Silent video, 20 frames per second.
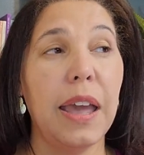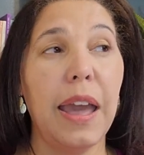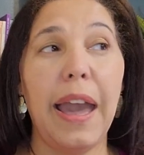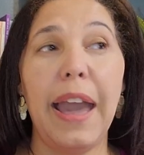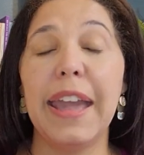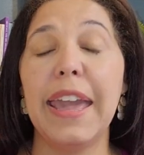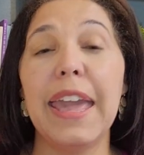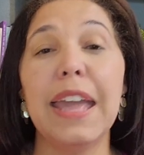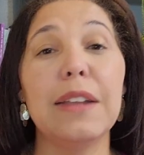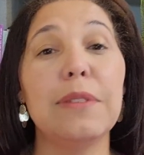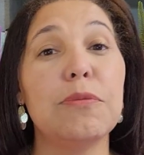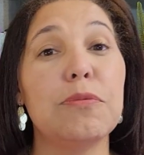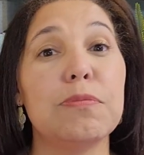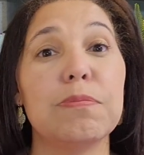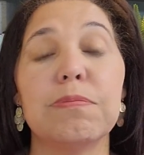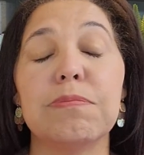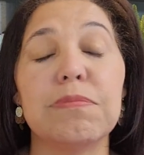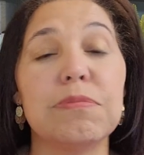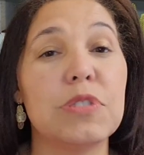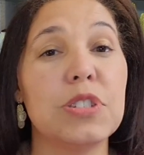I can't
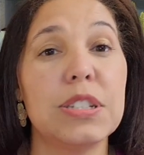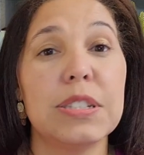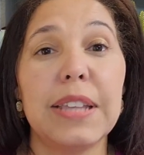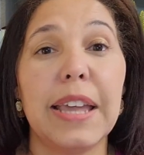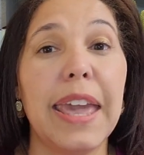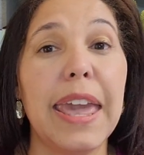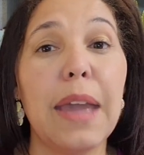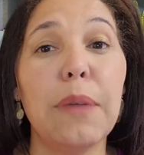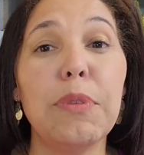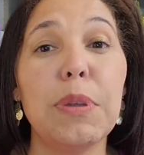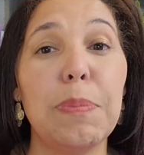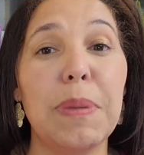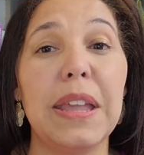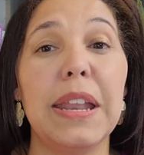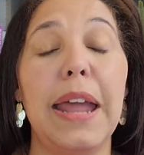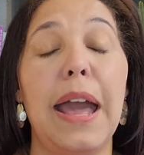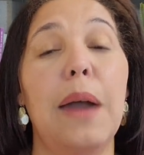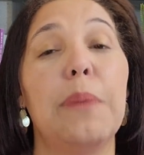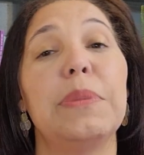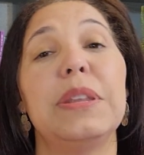repeat
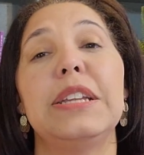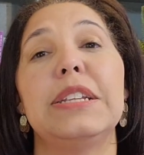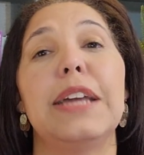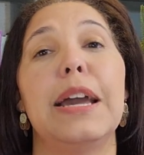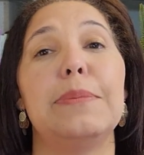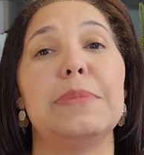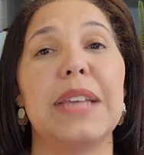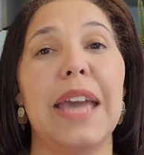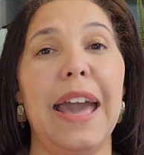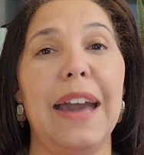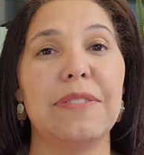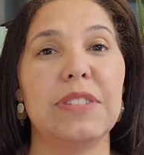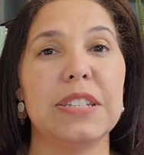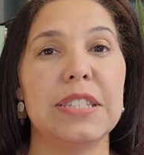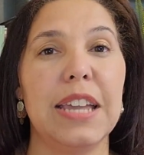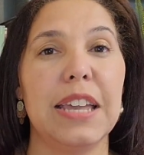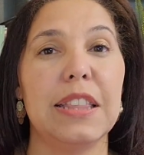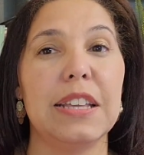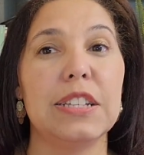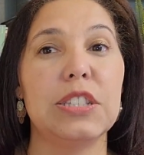how many times I have to
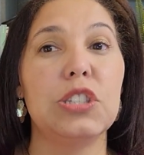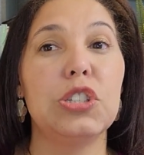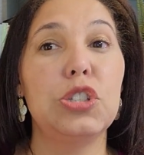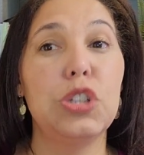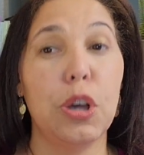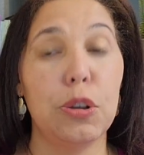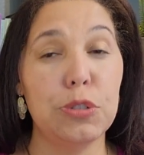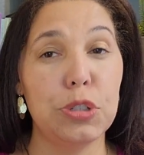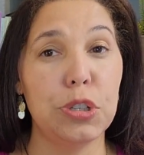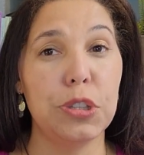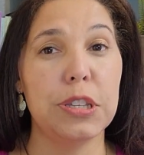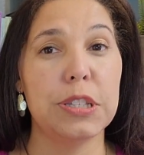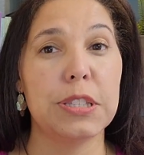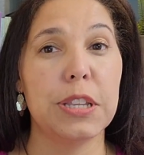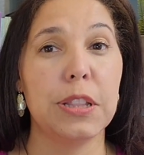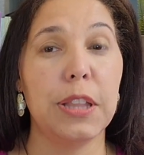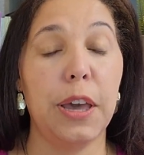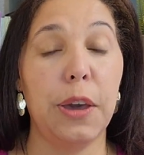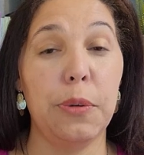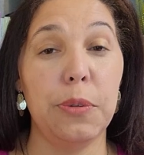say this. Don't do this
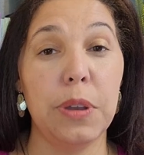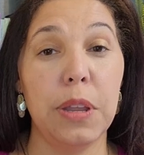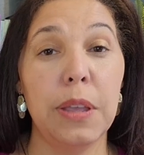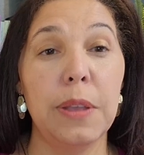alone.